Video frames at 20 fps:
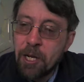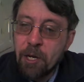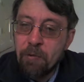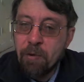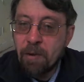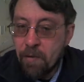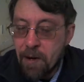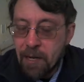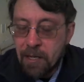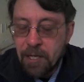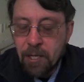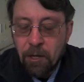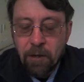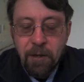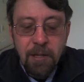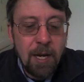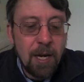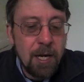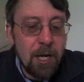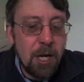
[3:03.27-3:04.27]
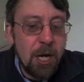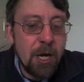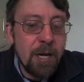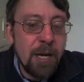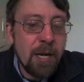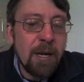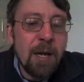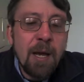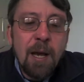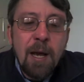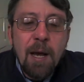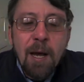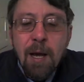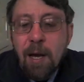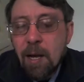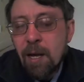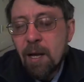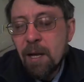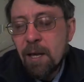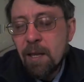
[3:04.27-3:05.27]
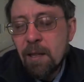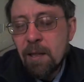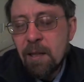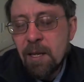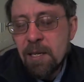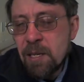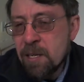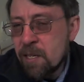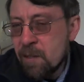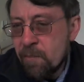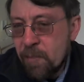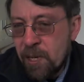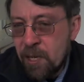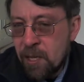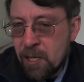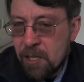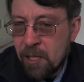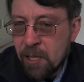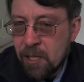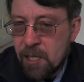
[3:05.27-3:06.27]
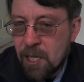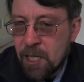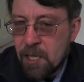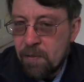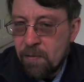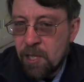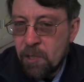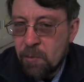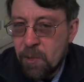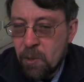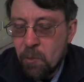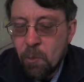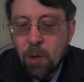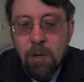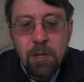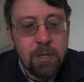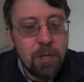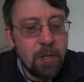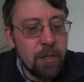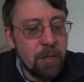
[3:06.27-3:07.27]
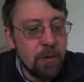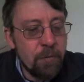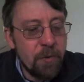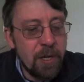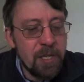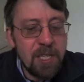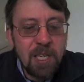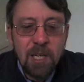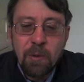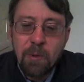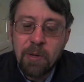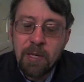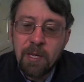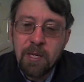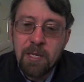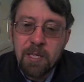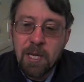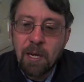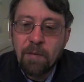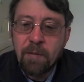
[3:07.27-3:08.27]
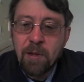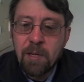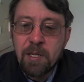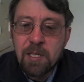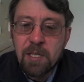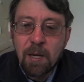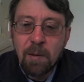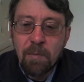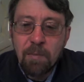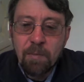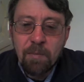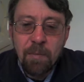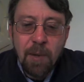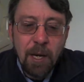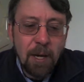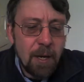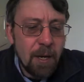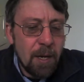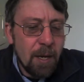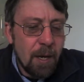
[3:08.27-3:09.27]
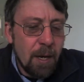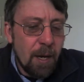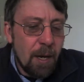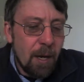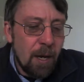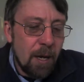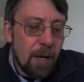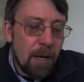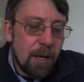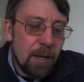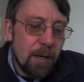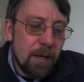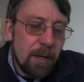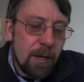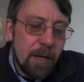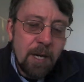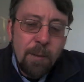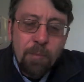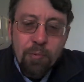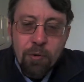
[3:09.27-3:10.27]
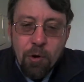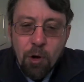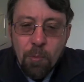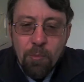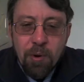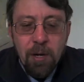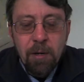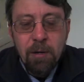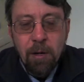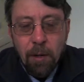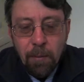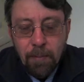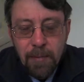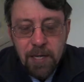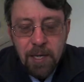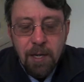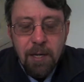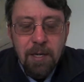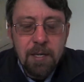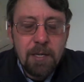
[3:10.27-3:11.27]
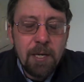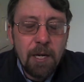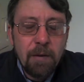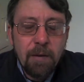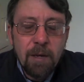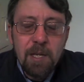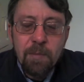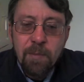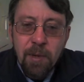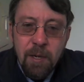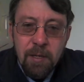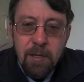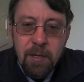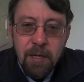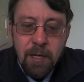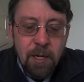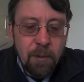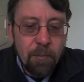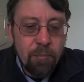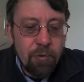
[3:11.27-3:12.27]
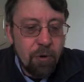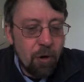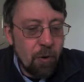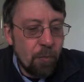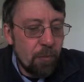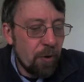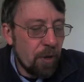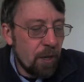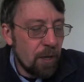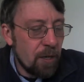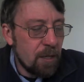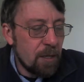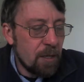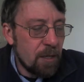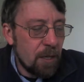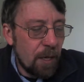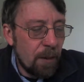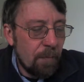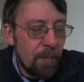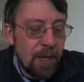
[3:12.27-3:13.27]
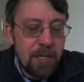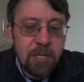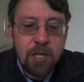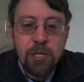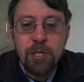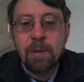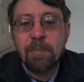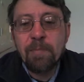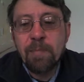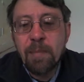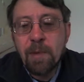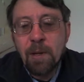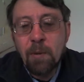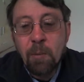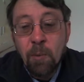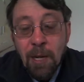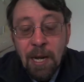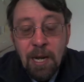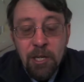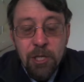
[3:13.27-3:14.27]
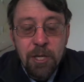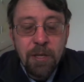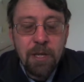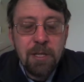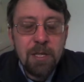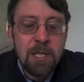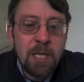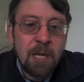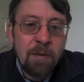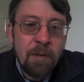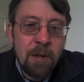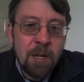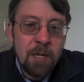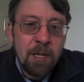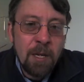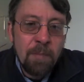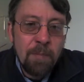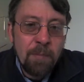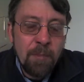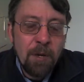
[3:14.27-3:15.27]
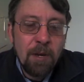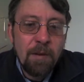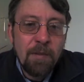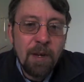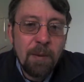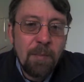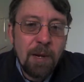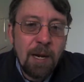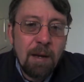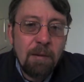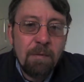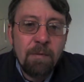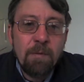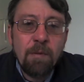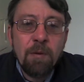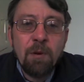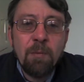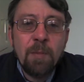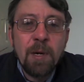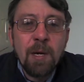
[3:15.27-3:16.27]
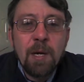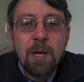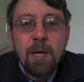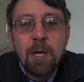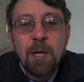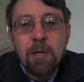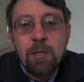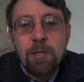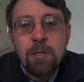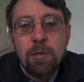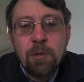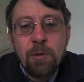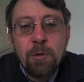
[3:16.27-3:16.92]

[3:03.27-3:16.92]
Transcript: on their learning. This hasn't been as successful as we wanted, and recently we discovered some inappropriate, not particularly serious, but inappropriate messaging. Well, actually this has given us a perfect platform to